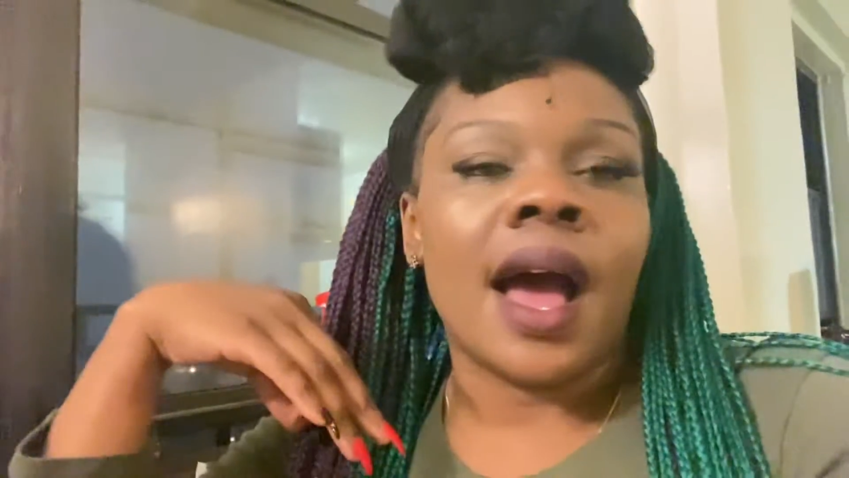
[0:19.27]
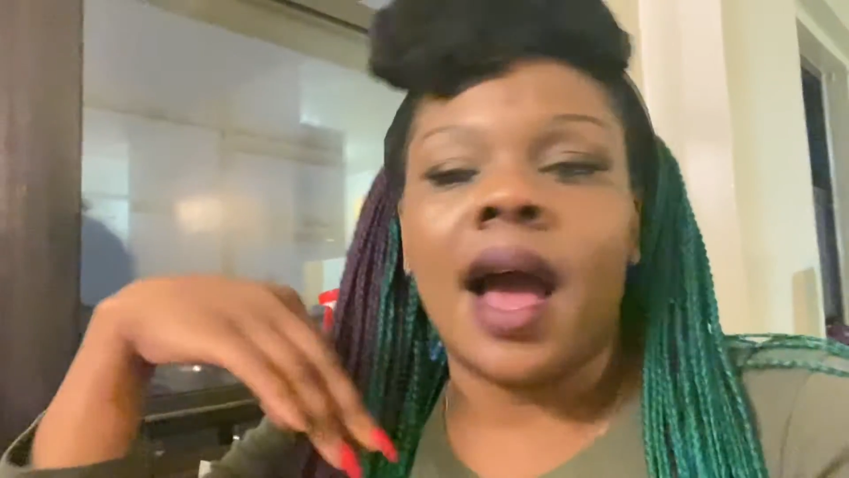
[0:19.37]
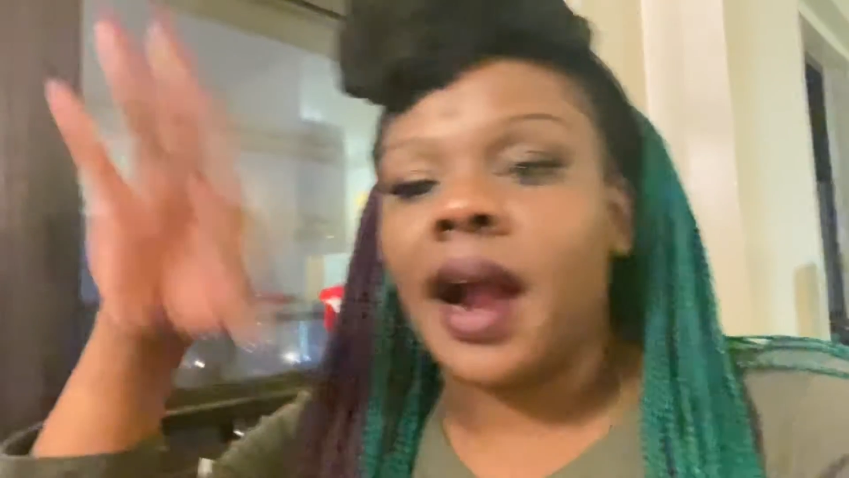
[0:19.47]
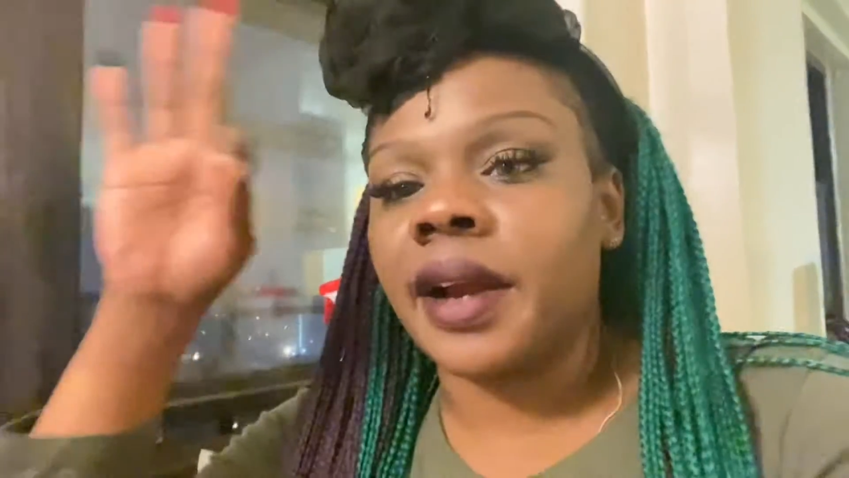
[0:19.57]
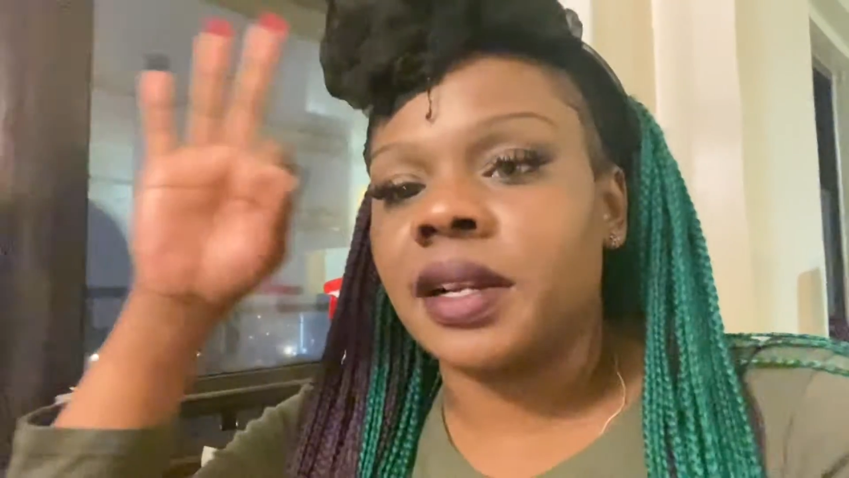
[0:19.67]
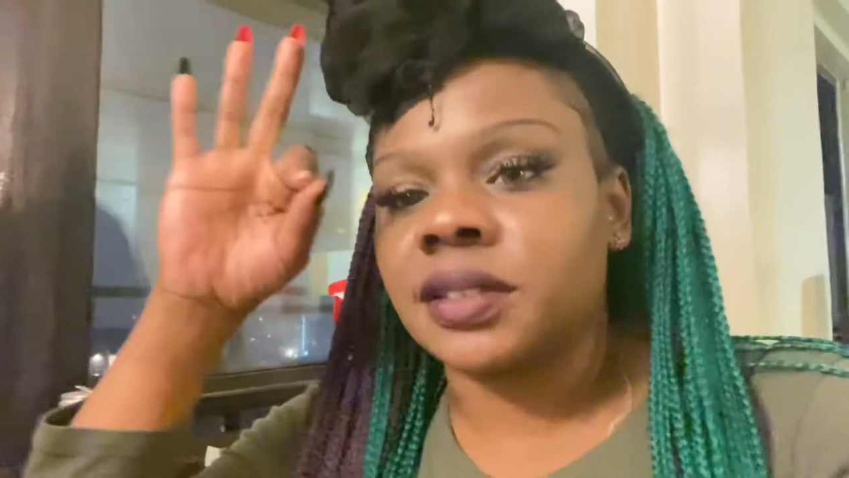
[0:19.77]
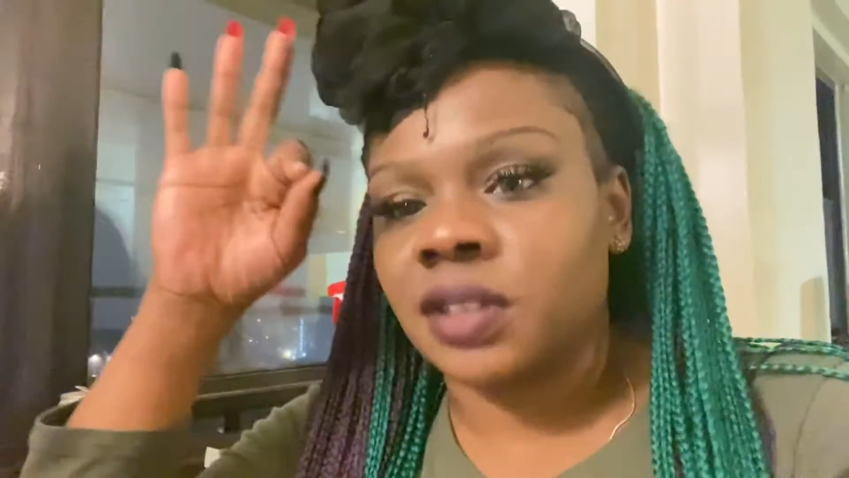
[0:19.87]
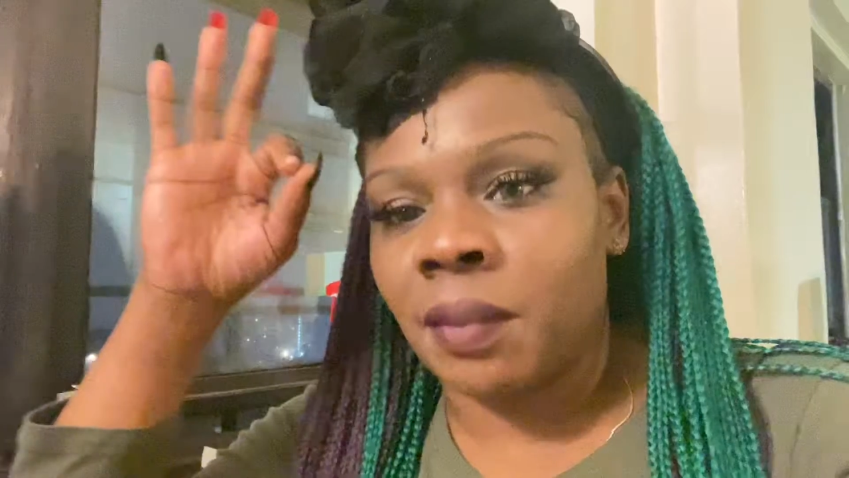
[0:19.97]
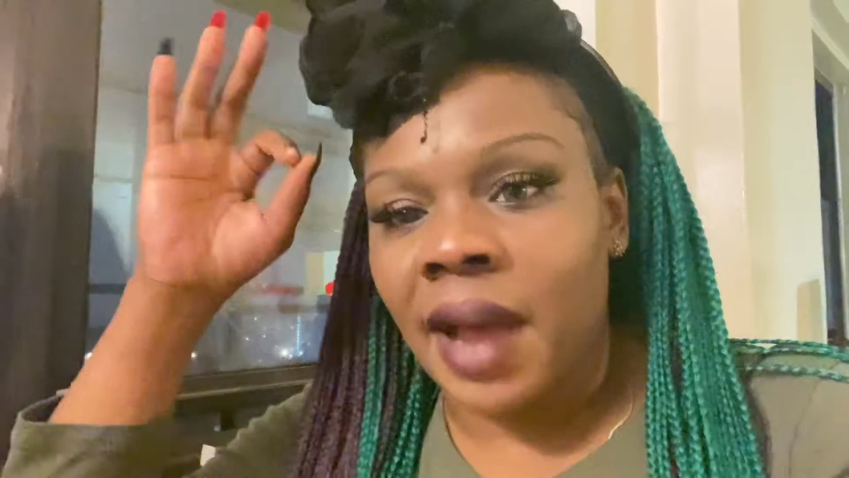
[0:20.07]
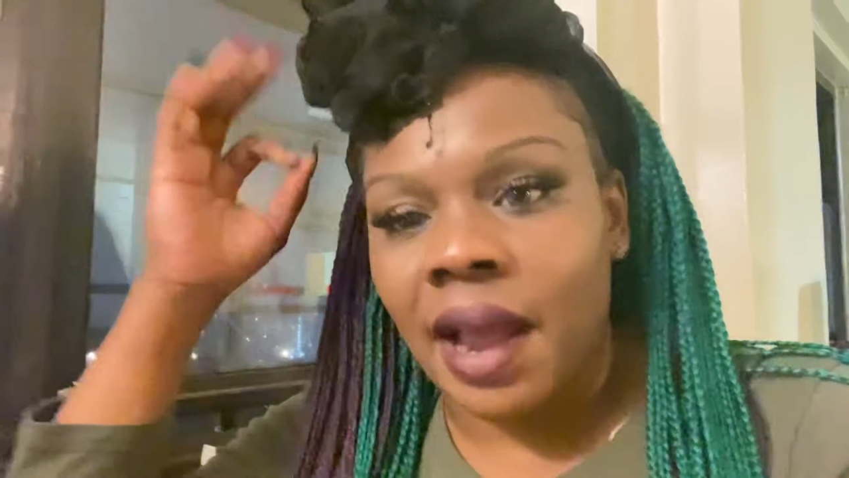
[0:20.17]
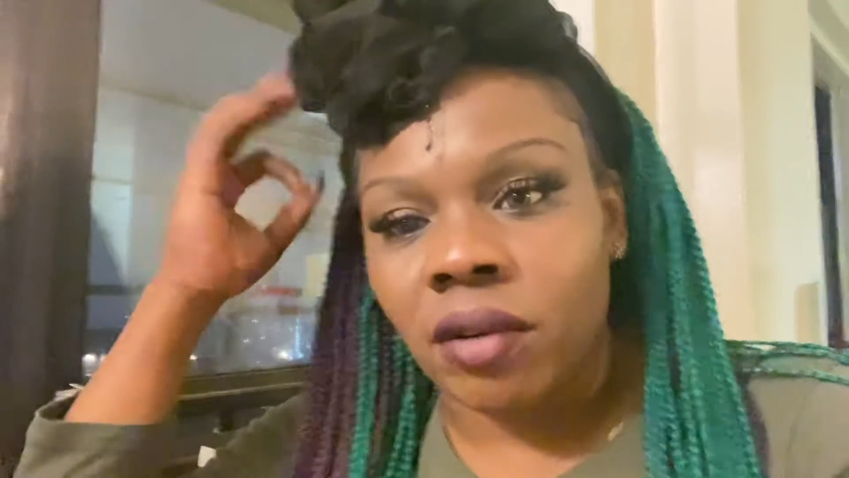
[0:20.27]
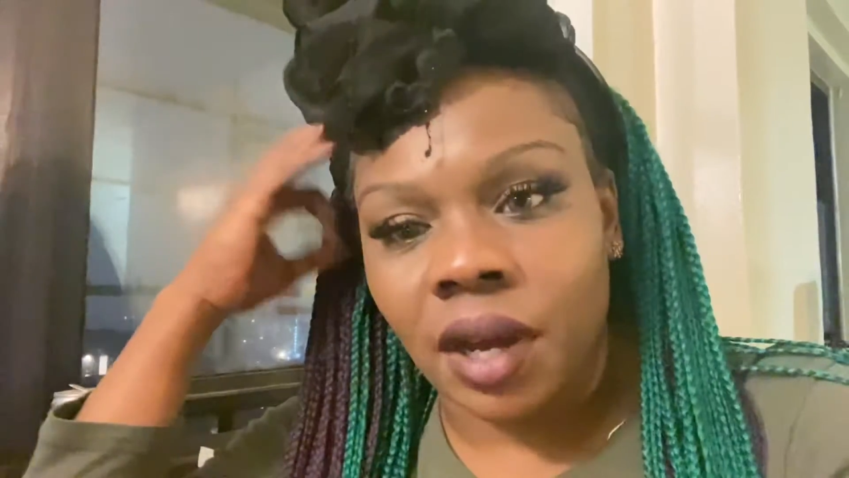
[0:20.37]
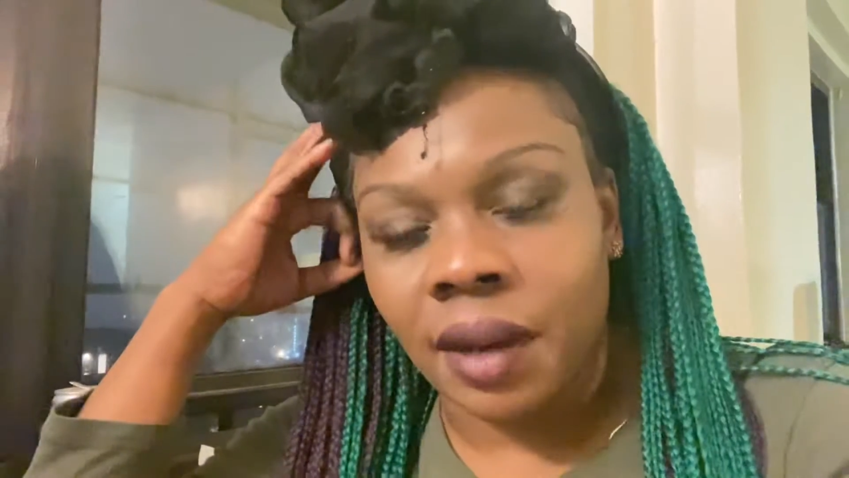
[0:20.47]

hired somebody on a